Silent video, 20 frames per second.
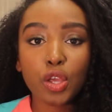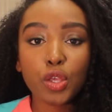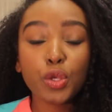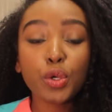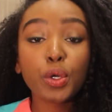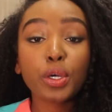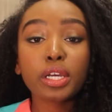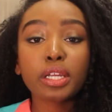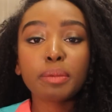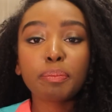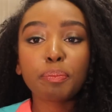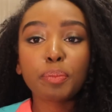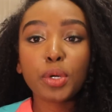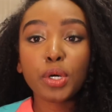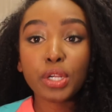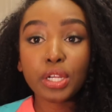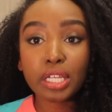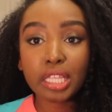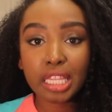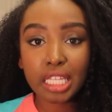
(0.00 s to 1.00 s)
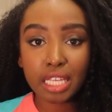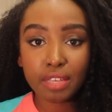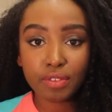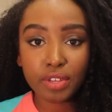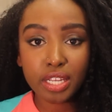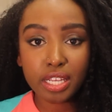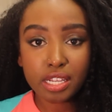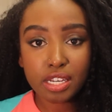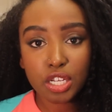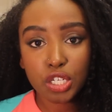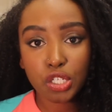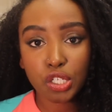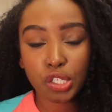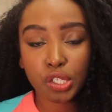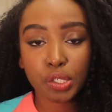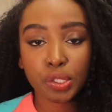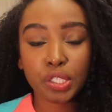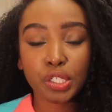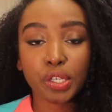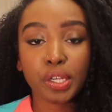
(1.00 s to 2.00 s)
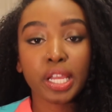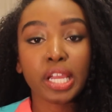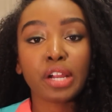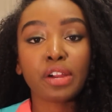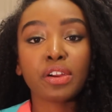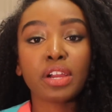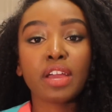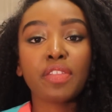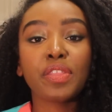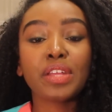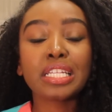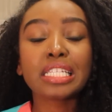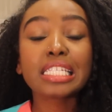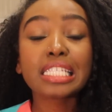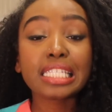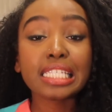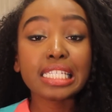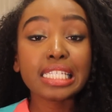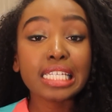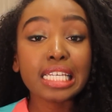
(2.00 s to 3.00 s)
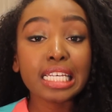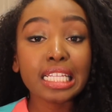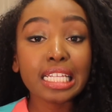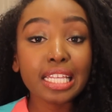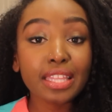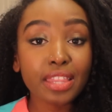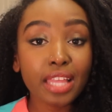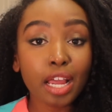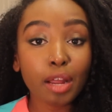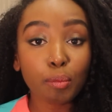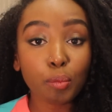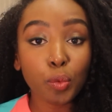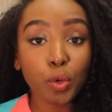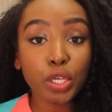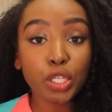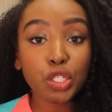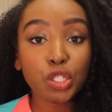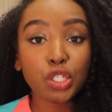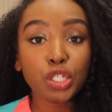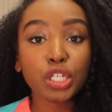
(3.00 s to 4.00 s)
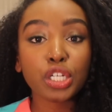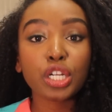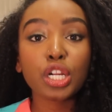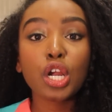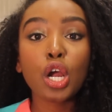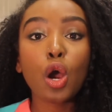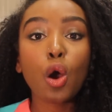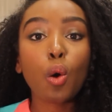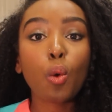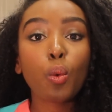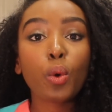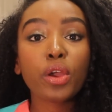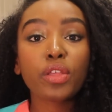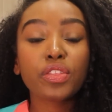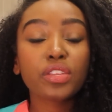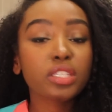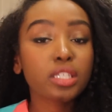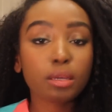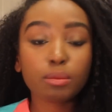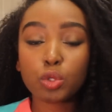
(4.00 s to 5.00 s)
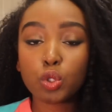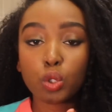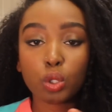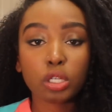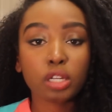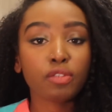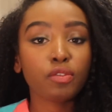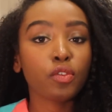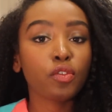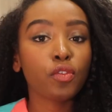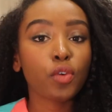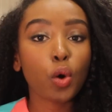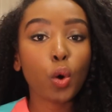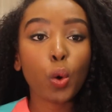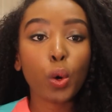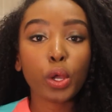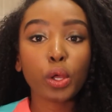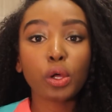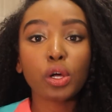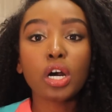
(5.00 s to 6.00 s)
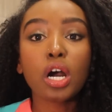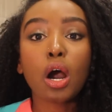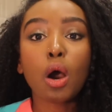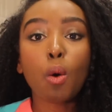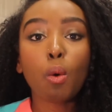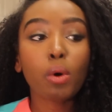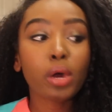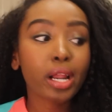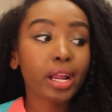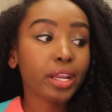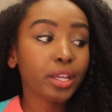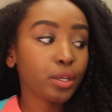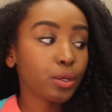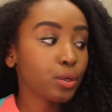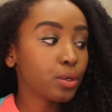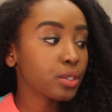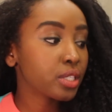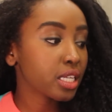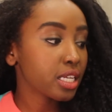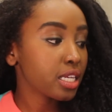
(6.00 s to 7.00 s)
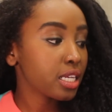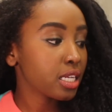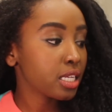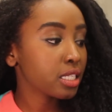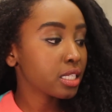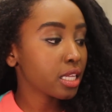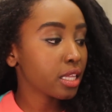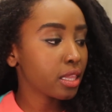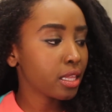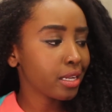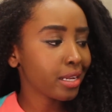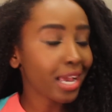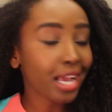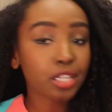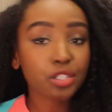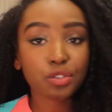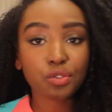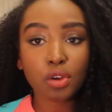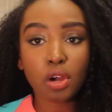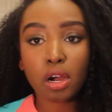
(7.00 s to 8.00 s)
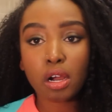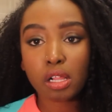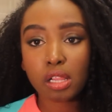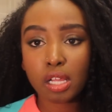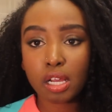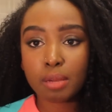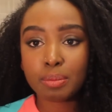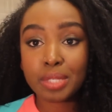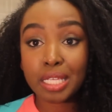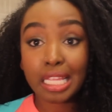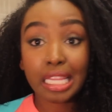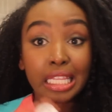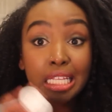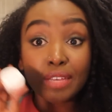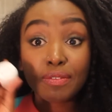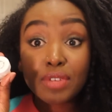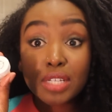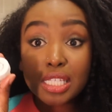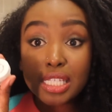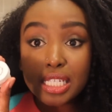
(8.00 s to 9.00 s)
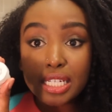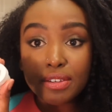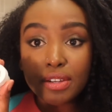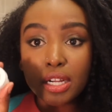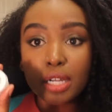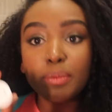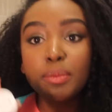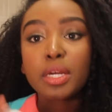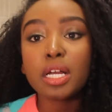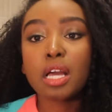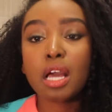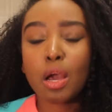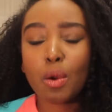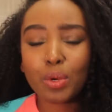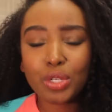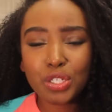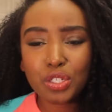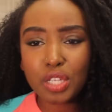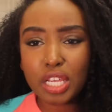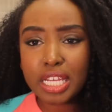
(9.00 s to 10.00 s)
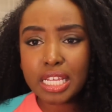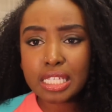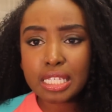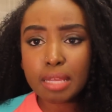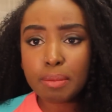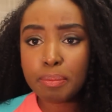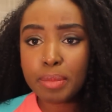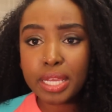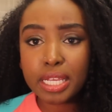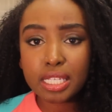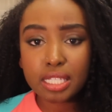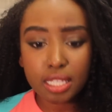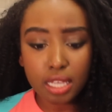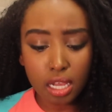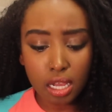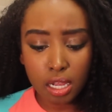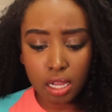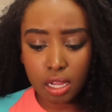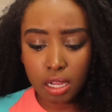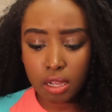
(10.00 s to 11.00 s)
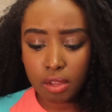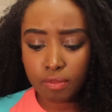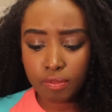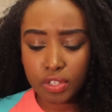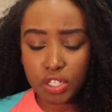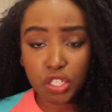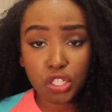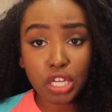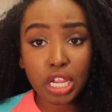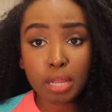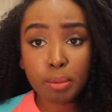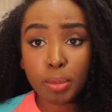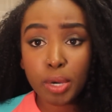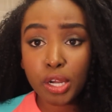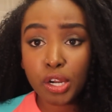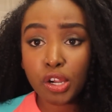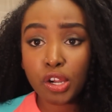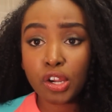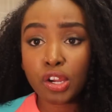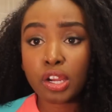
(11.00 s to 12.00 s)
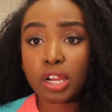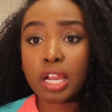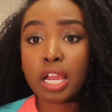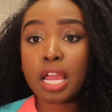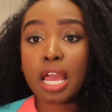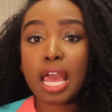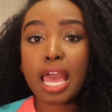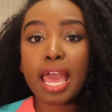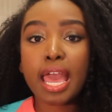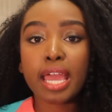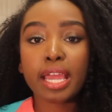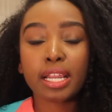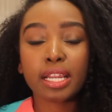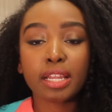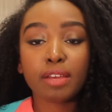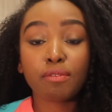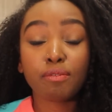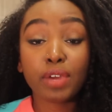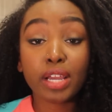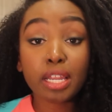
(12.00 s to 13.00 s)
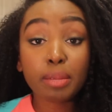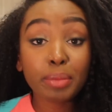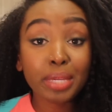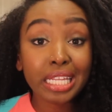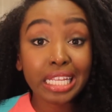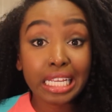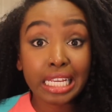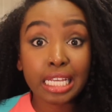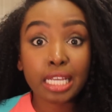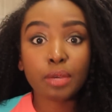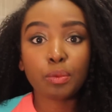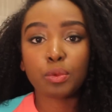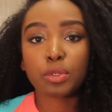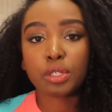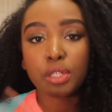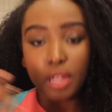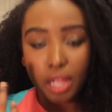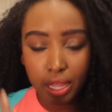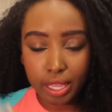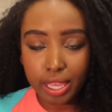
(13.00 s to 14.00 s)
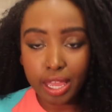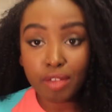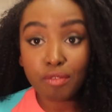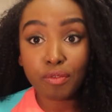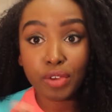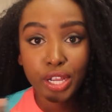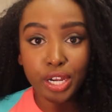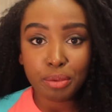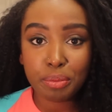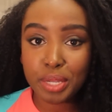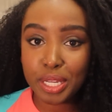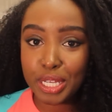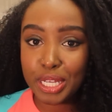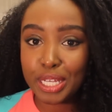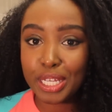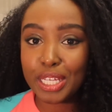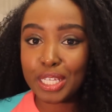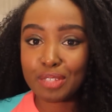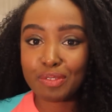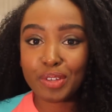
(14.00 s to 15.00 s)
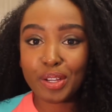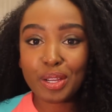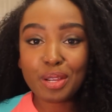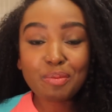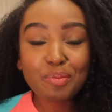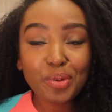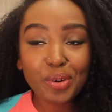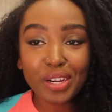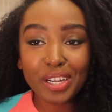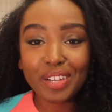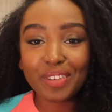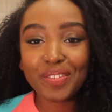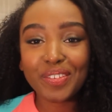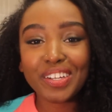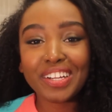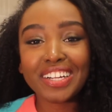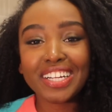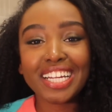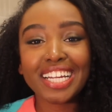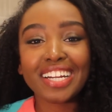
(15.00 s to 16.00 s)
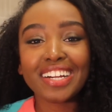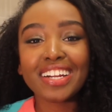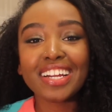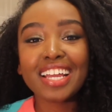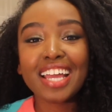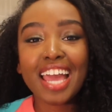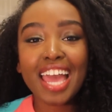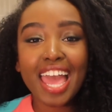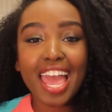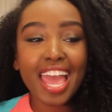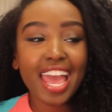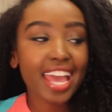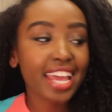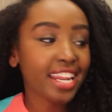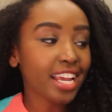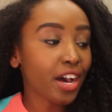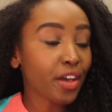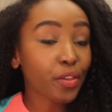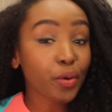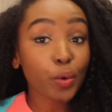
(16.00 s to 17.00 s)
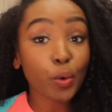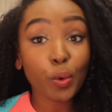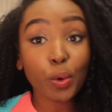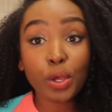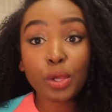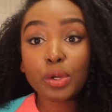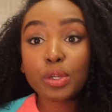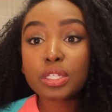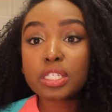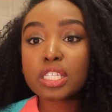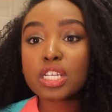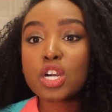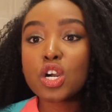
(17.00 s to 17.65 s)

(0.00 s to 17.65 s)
You could put a leave-in conditioner in your hair and then seal in that moisture with some sort of oil. What I use is the Natural Club's leave-in serum, which is a mix of shea butter and vitamin E. Again, vitamin E is very important for your hair, and other oils.